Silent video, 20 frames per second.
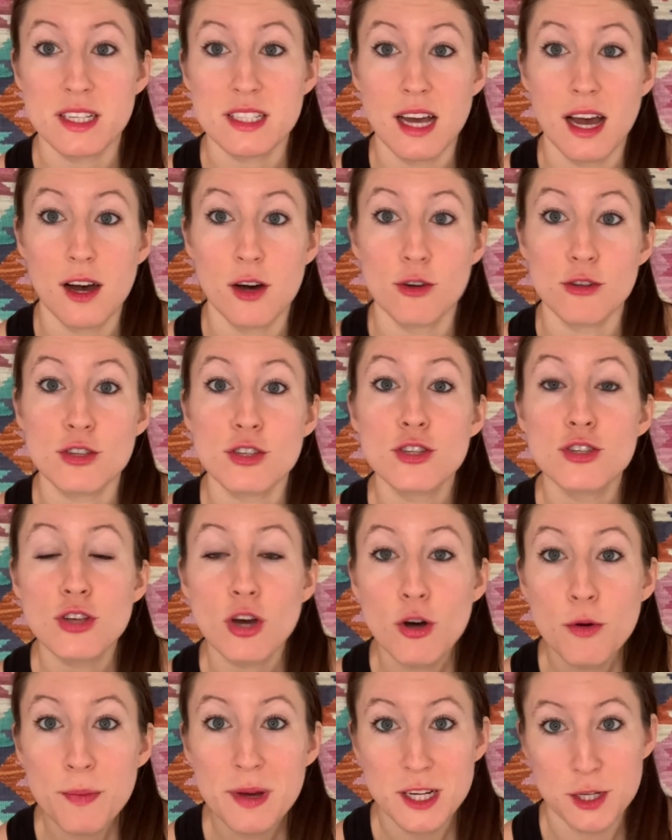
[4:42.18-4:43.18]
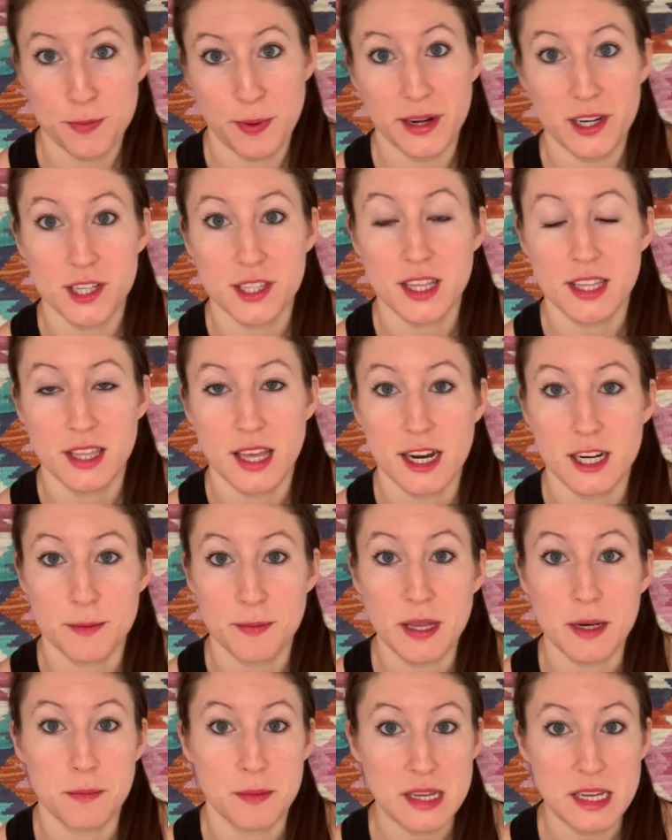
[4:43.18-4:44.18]
out so much better than the
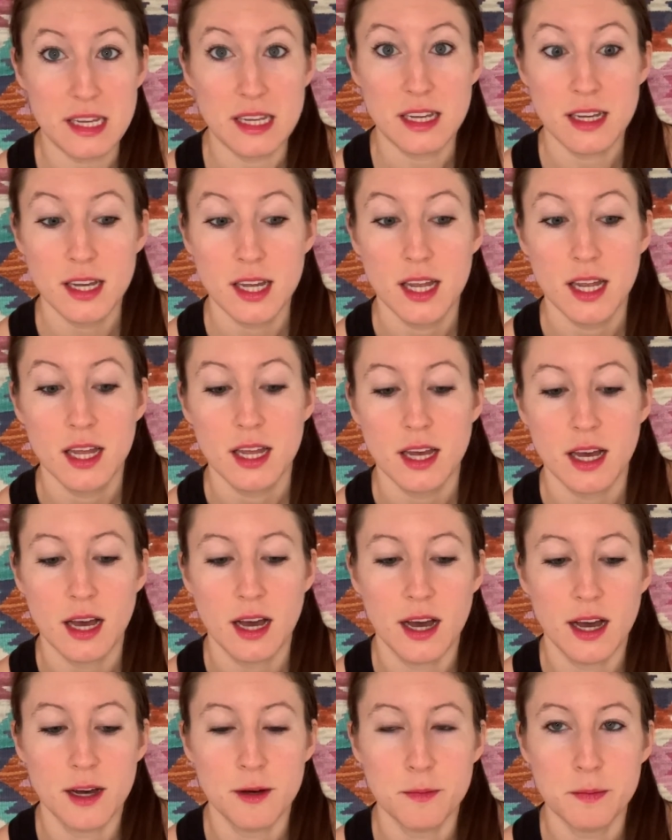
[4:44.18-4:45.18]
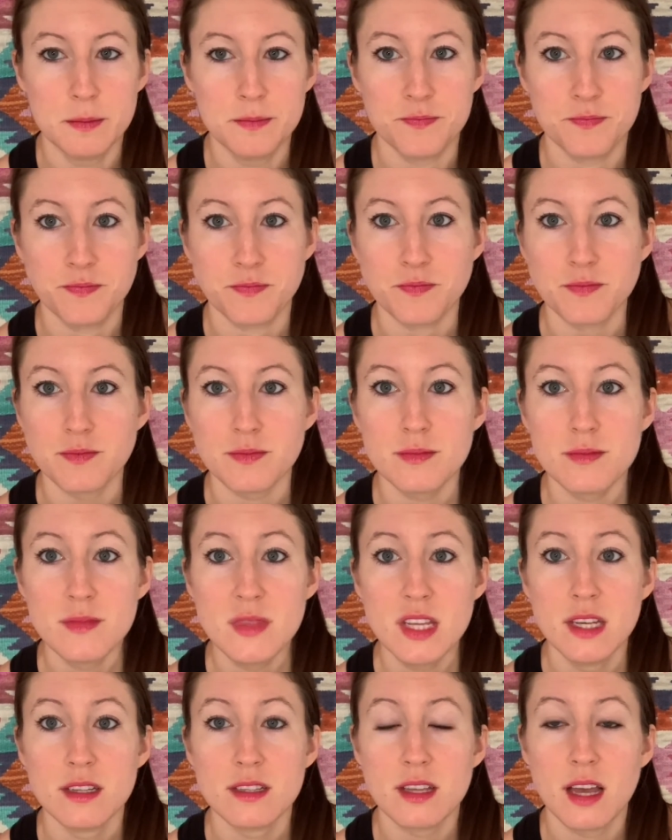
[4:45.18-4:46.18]
Airbnb.
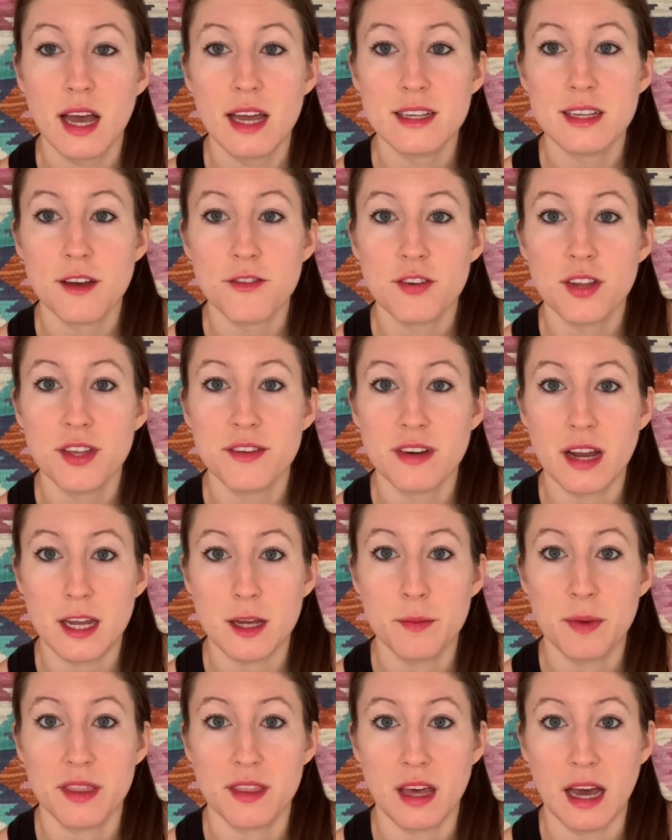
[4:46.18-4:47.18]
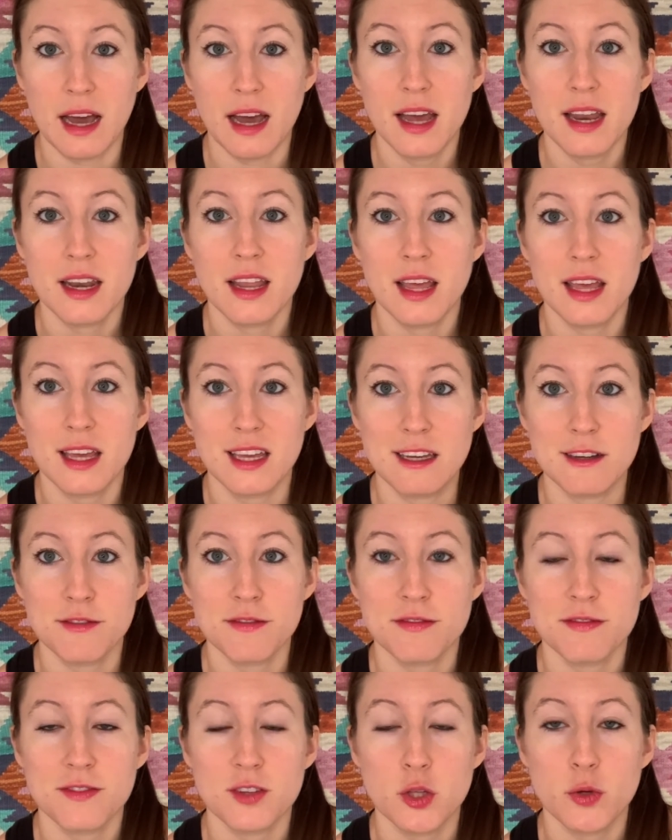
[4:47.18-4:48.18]
So yeah, I definitely recommend that if
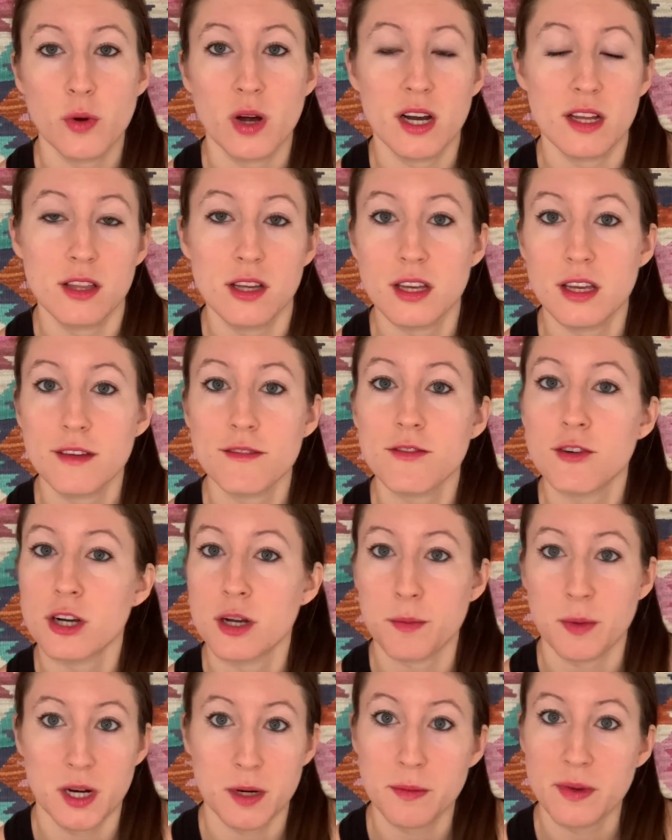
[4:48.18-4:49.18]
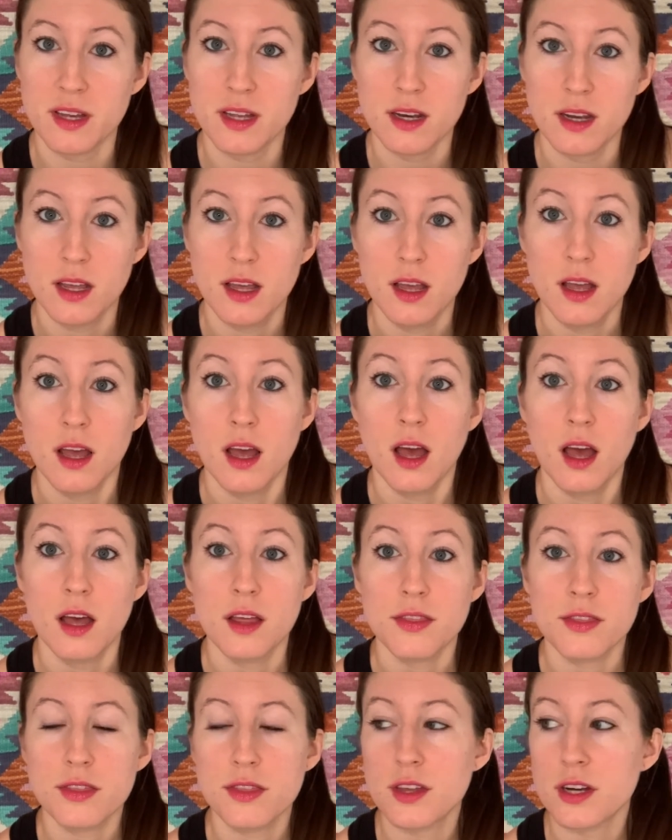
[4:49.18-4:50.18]
you are looking for an apartment.
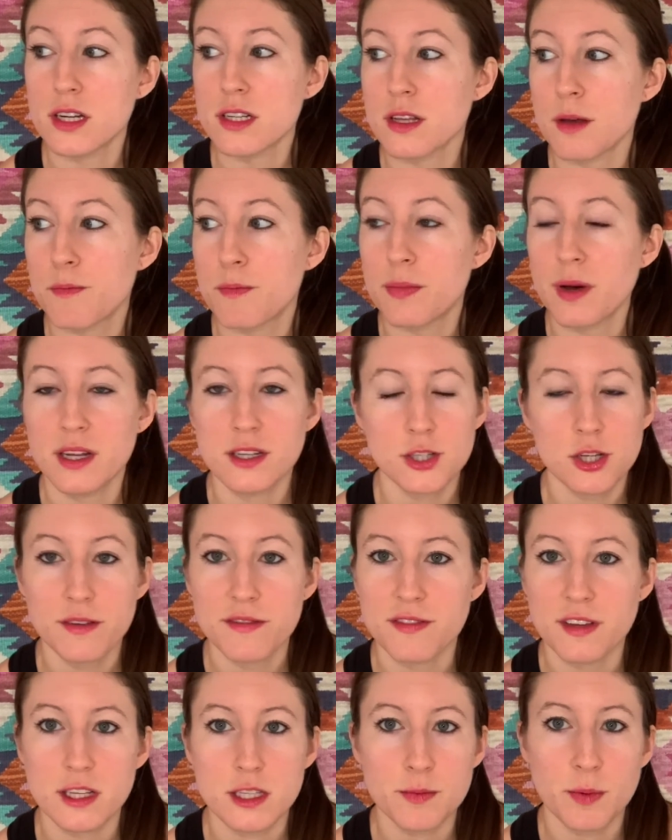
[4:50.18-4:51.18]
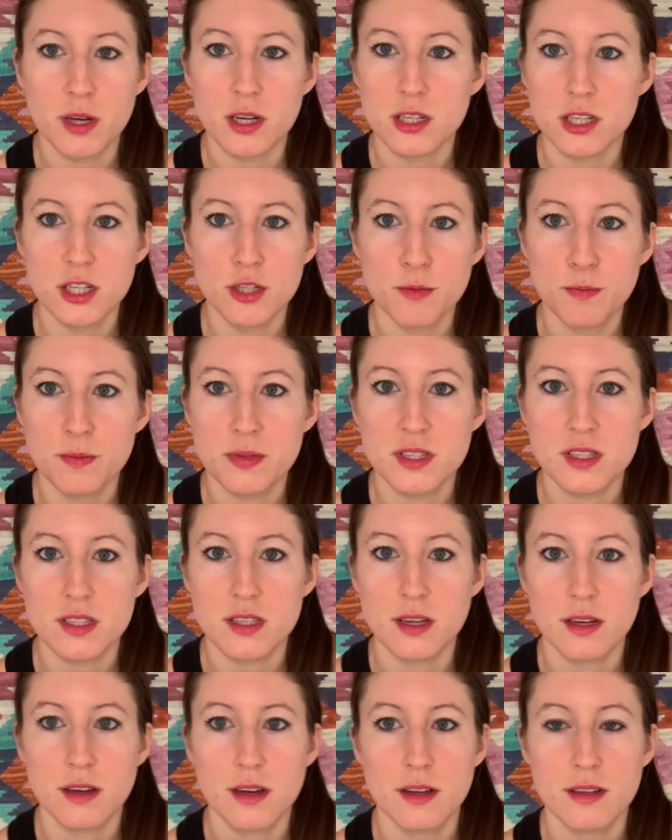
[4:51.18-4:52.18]
There's a bunch of Facebook groups.
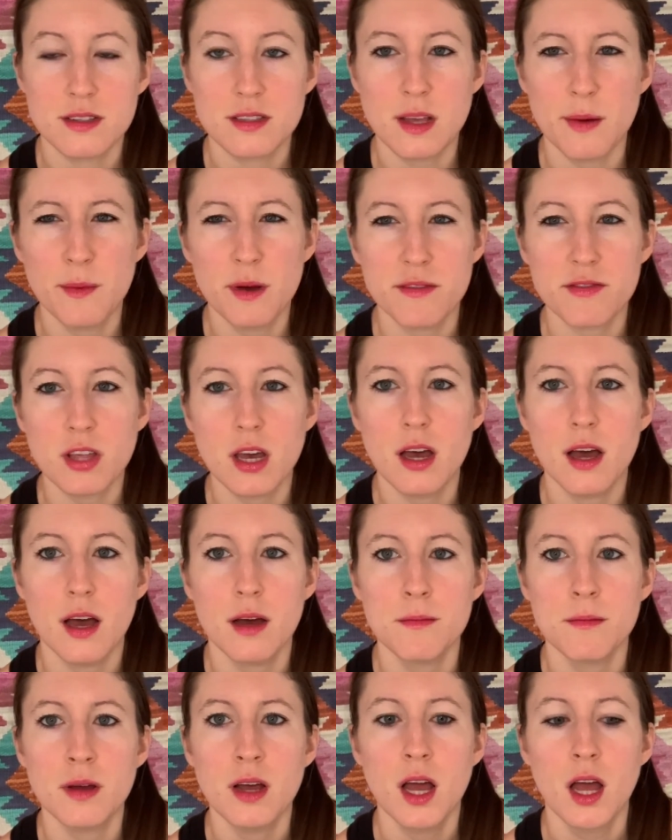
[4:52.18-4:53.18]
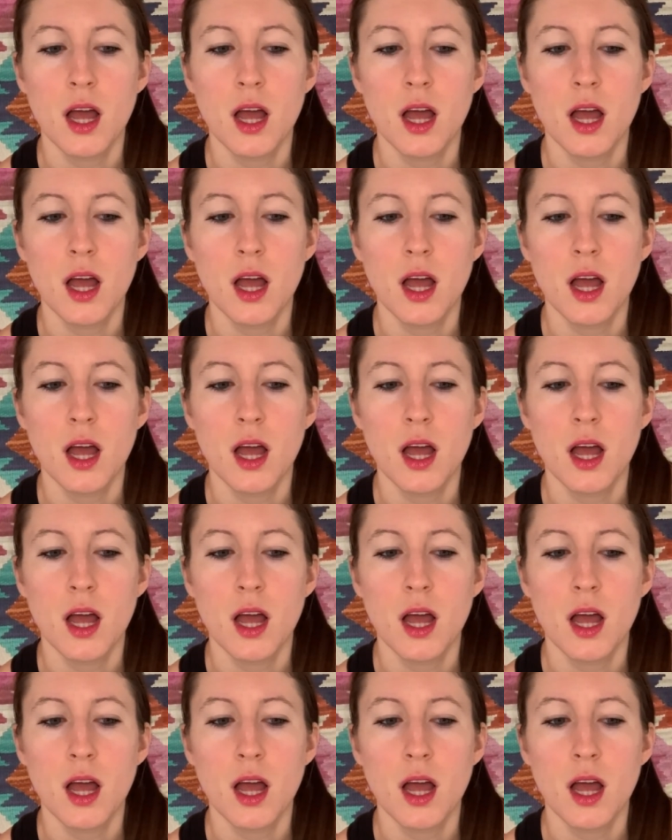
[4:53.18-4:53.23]
Some of them